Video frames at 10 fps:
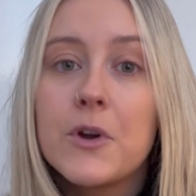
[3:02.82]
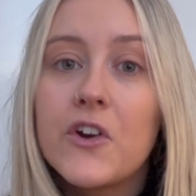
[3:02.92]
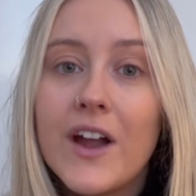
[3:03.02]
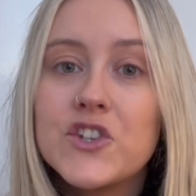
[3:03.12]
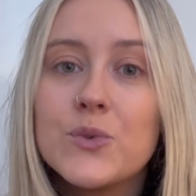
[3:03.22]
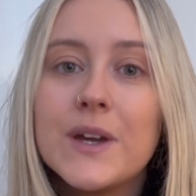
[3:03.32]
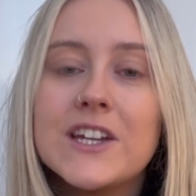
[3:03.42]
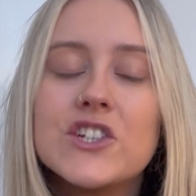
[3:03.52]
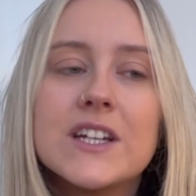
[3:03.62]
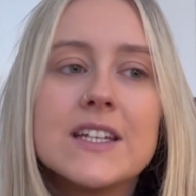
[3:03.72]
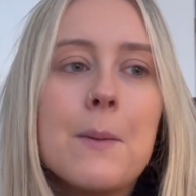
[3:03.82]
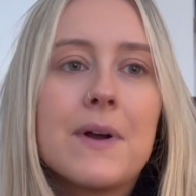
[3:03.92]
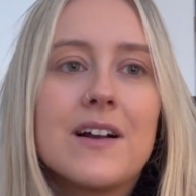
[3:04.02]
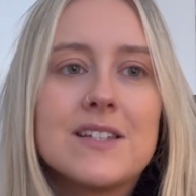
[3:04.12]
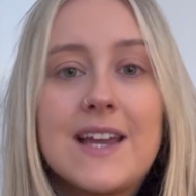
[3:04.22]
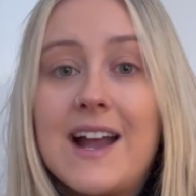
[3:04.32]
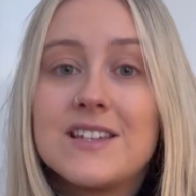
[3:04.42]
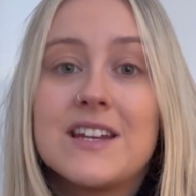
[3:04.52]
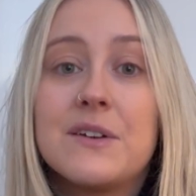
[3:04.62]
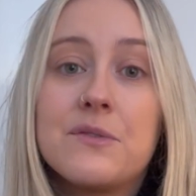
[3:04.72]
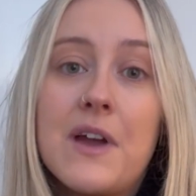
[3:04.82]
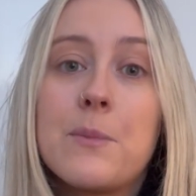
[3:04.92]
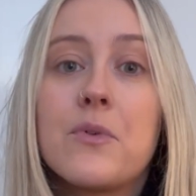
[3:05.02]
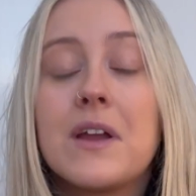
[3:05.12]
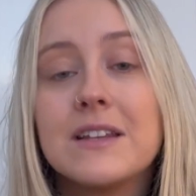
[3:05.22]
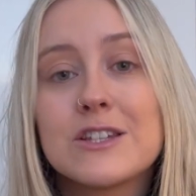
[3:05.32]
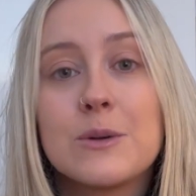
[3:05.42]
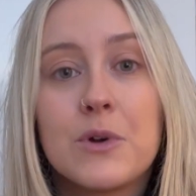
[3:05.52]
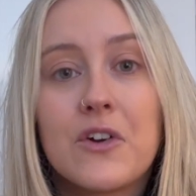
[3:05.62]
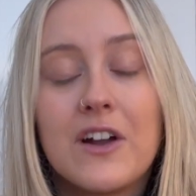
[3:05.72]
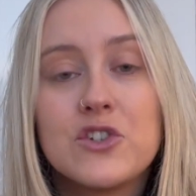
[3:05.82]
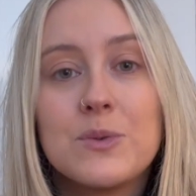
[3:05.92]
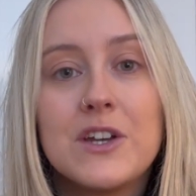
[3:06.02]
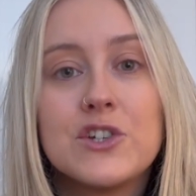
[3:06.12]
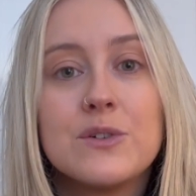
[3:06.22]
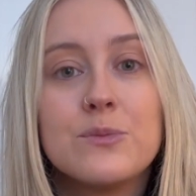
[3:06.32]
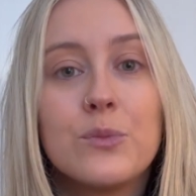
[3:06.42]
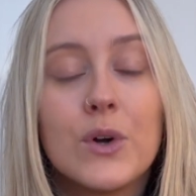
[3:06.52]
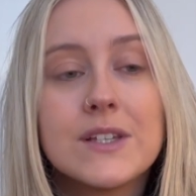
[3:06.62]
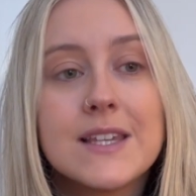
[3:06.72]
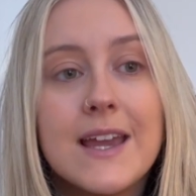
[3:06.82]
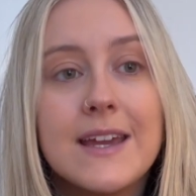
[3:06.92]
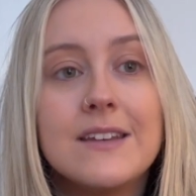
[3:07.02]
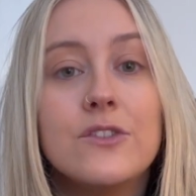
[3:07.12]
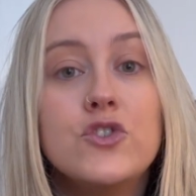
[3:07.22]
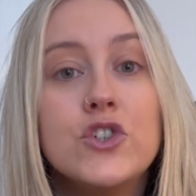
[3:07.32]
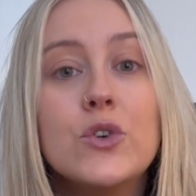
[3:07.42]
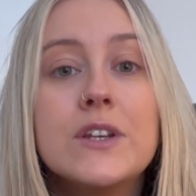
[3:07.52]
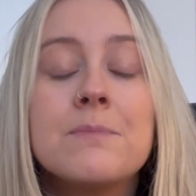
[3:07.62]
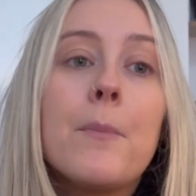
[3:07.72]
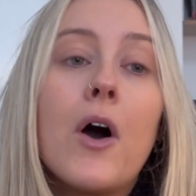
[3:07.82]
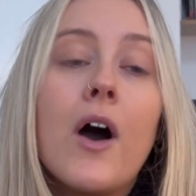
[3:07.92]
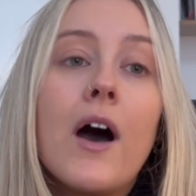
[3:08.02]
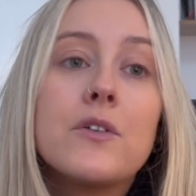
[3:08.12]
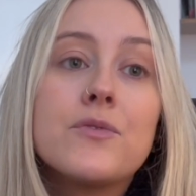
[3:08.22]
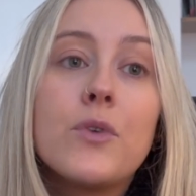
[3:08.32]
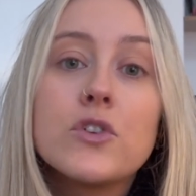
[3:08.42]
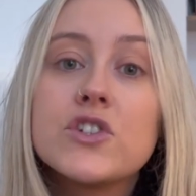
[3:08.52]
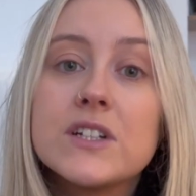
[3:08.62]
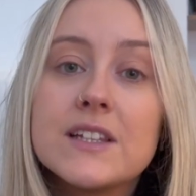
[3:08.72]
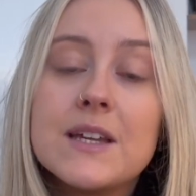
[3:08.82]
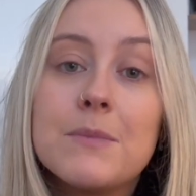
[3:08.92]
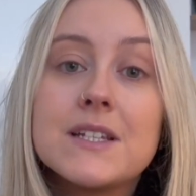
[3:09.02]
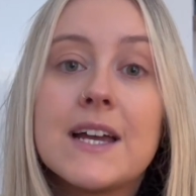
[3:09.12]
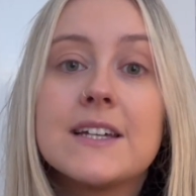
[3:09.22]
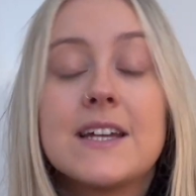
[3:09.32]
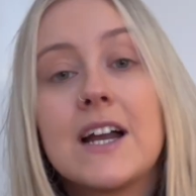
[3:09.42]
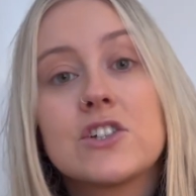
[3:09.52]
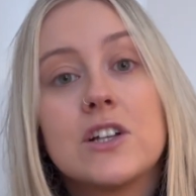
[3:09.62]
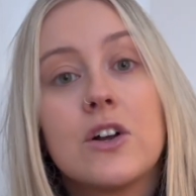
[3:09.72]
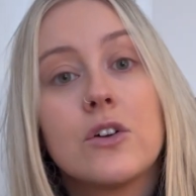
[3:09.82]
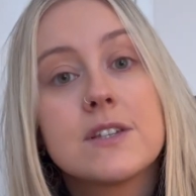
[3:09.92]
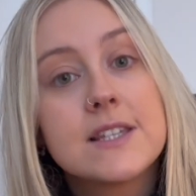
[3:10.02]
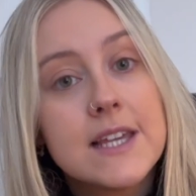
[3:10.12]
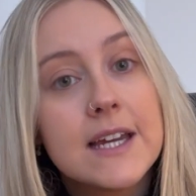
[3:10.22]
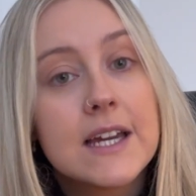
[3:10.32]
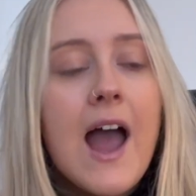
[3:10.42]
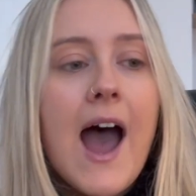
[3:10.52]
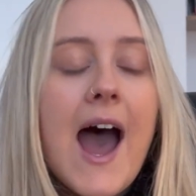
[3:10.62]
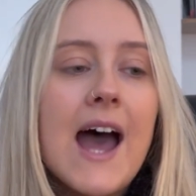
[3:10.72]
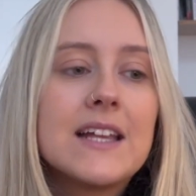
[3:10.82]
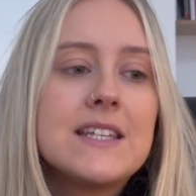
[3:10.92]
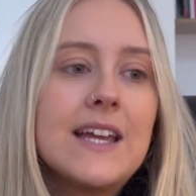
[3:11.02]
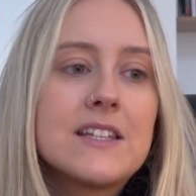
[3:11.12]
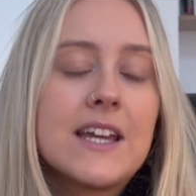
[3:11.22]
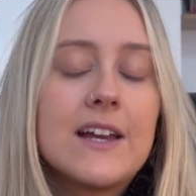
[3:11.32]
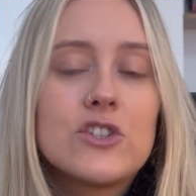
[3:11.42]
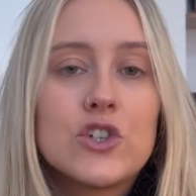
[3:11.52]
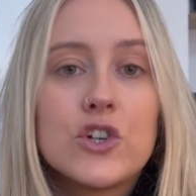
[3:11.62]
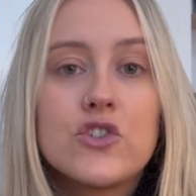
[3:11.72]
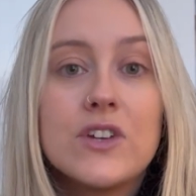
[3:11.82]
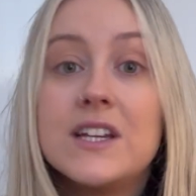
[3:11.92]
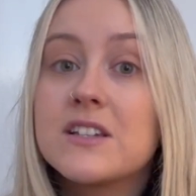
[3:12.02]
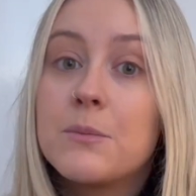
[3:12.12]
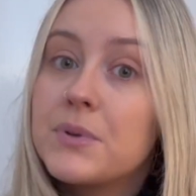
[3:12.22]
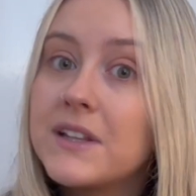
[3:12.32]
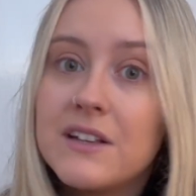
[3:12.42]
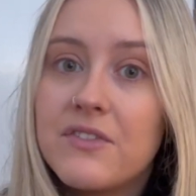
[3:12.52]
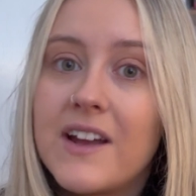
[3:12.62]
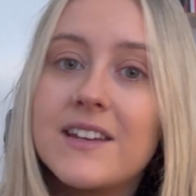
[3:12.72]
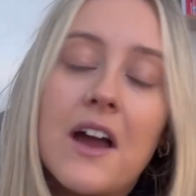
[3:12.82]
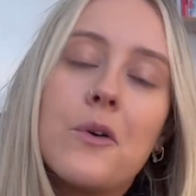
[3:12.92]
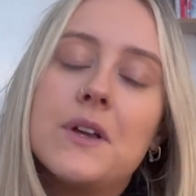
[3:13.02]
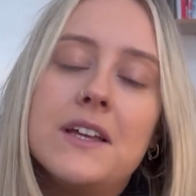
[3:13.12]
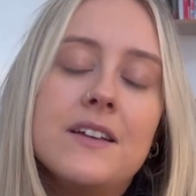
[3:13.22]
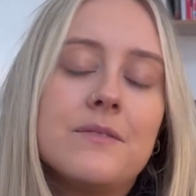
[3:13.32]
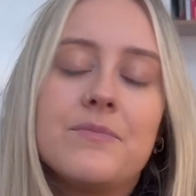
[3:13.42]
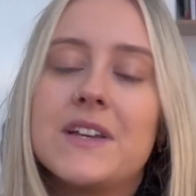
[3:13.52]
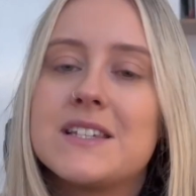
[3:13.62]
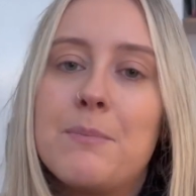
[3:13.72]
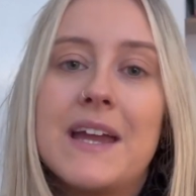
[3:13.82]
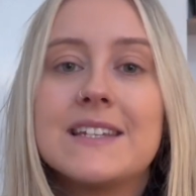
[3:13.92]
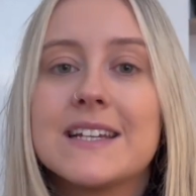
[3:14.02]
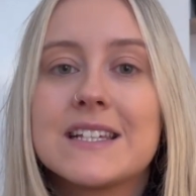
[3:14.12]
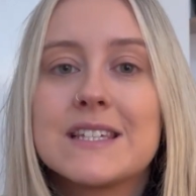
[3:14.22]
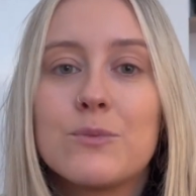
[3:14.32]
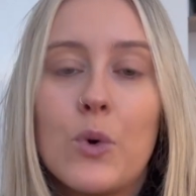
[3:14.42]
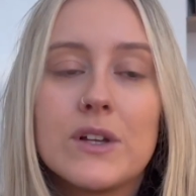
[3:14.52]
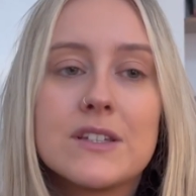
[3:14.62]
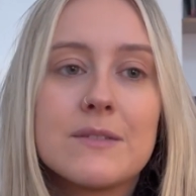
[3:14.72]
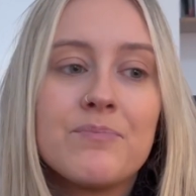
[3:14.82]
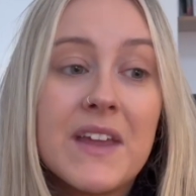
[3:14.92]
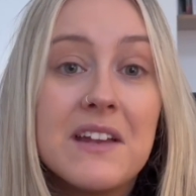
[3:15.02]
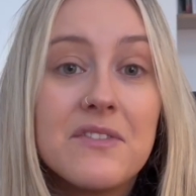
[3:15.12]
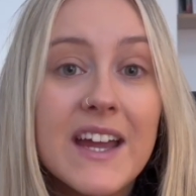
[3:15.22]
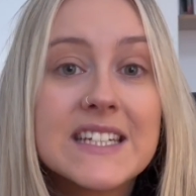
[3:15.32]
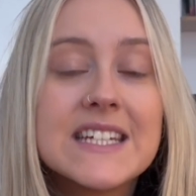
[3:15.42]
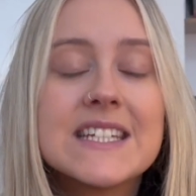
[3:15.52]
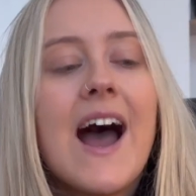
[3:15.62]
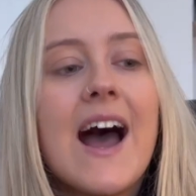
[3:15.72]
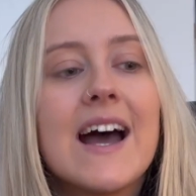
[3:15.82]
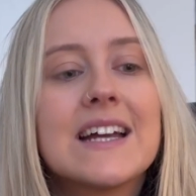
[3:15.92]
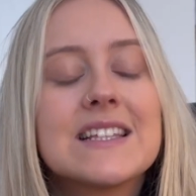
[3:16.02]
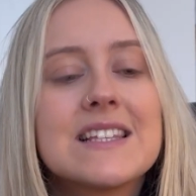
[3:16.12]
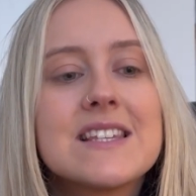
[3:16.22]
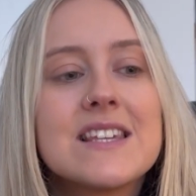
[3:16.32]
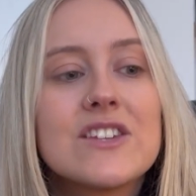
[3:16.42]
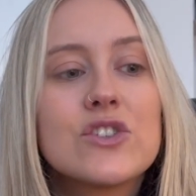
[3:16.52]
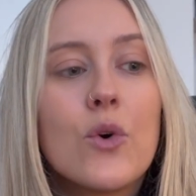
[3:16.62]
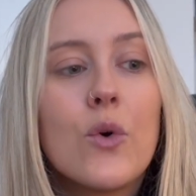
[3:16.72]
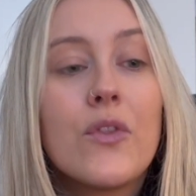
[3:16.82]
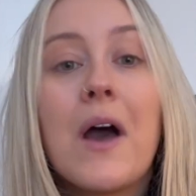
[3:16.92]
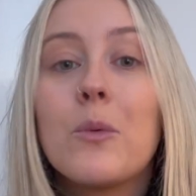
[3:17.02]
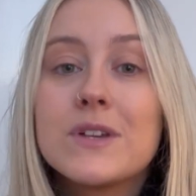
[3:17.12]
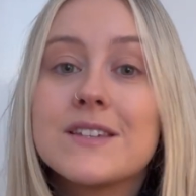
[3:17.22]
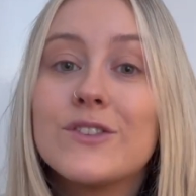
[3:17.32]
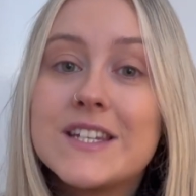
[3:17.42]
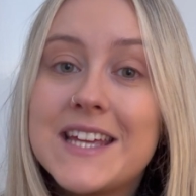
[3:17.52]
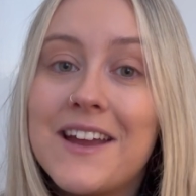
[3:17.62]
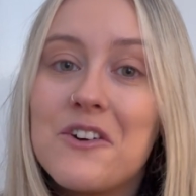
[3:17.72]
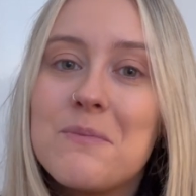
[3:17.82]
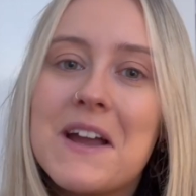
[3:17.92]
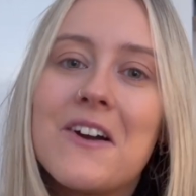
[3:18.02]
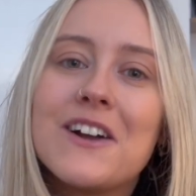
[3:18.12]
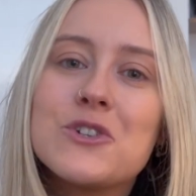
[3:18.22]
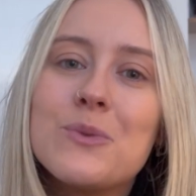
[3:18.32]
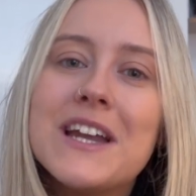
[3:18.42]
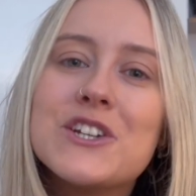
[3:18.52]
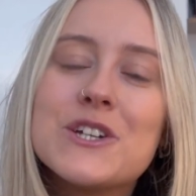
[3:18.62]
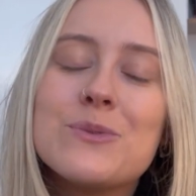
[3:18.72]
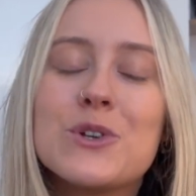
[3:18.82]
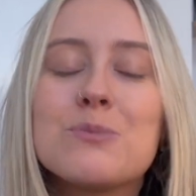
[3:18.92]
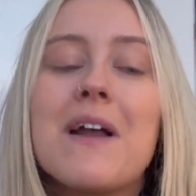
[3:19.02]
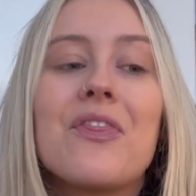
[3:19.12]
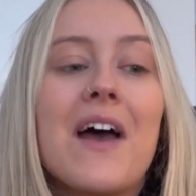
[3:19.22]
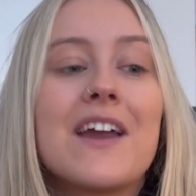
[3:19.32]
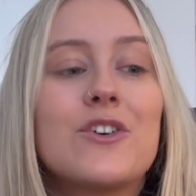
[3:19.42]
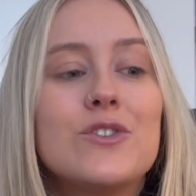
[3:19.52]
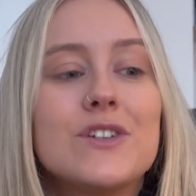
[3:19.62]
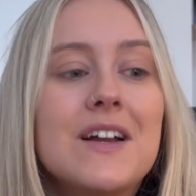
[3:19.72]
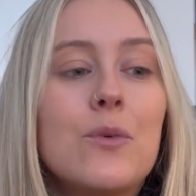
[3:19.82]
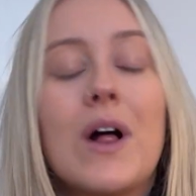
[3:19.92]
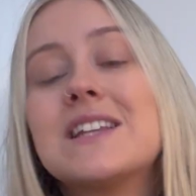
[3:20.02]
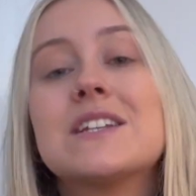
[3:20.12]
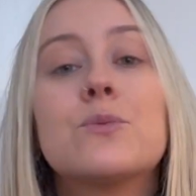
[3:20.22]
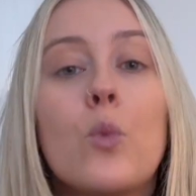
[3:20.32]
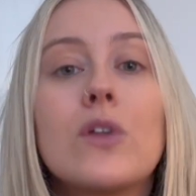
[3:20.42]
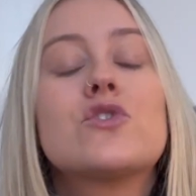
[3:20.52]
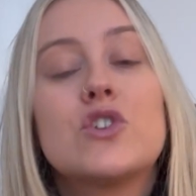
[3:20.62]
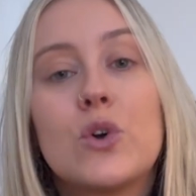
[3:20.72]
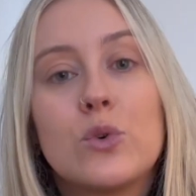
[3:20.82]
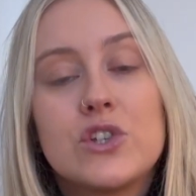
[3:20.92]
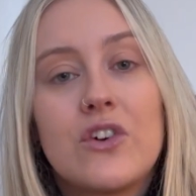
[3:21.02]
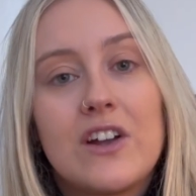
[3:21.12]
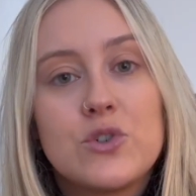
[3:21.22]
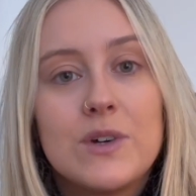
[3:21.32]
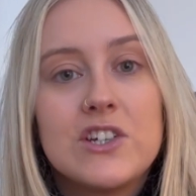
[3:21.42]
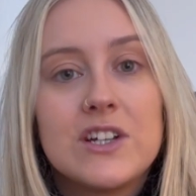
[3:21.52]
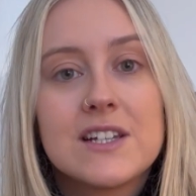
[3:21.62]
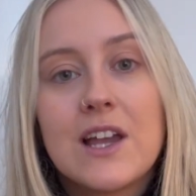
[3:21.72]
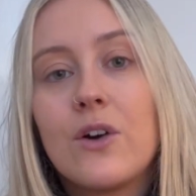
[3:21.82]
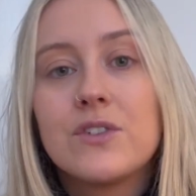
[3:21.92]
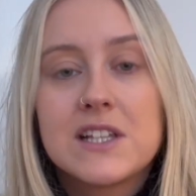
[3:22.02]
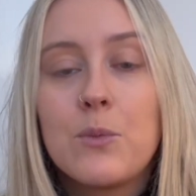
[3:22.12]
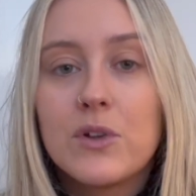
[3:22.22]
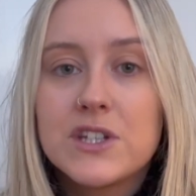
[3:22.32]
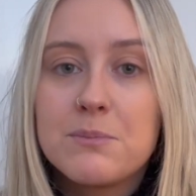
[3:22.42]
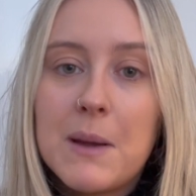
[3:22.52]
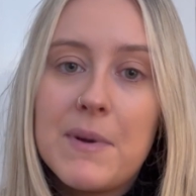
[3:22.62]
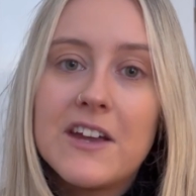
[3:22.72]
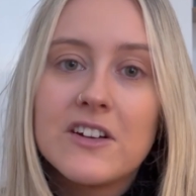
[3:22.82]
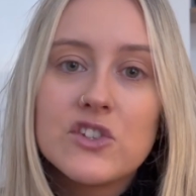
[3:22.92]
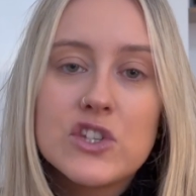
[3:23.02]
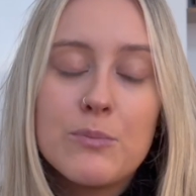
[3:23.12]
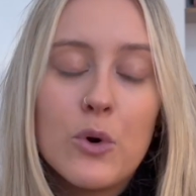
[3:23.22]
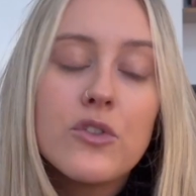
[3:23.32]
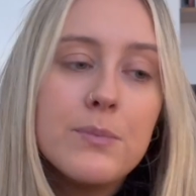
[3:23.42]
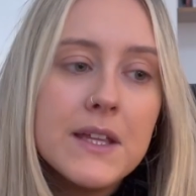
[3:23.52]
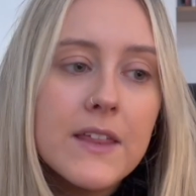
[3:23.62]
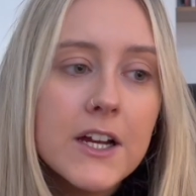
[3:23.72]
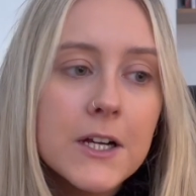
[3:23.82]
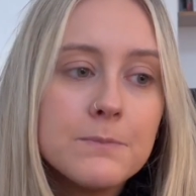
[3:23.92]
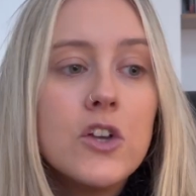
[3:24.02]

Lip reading: graduation, because I handed in February and the summer graduation was in June. But unfortunately my dad actually got sick and he had to get a surgery. He's completely fine now. His appendix was infected, and so that was on the day of my graduation, which meant that I didn't want to go to graduation because I obviously wanted my parents to both be there.